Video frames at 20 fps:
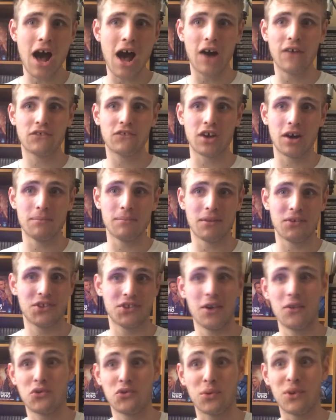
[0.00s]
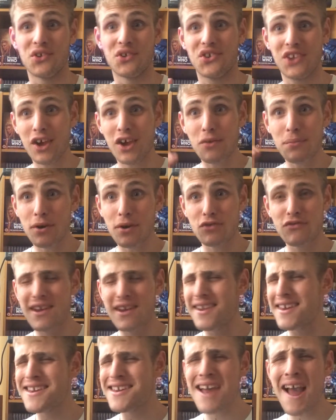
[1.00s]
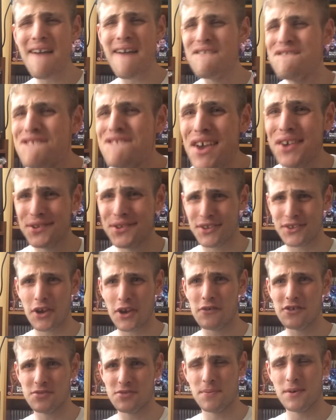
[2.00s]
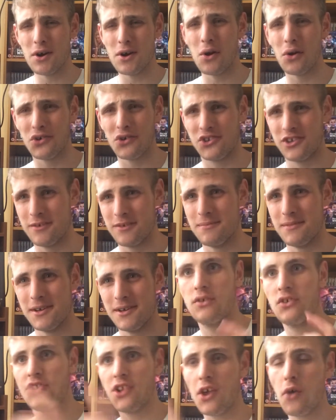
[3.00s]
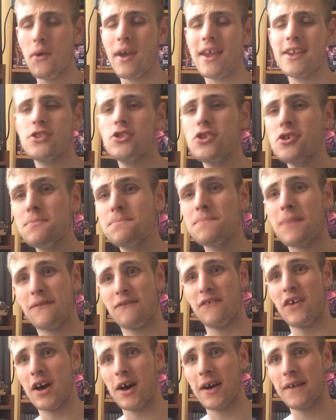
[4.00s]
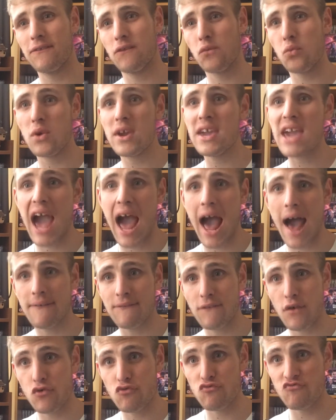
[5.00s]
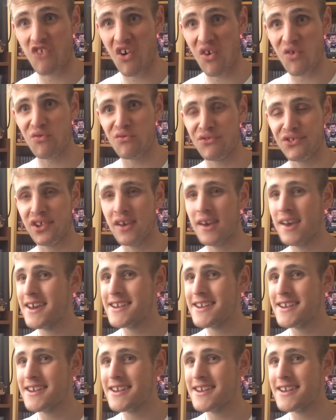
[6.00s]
I've got my Series 1 Steelbook ready. This is going to be awesome. So in number 5, we have Rose.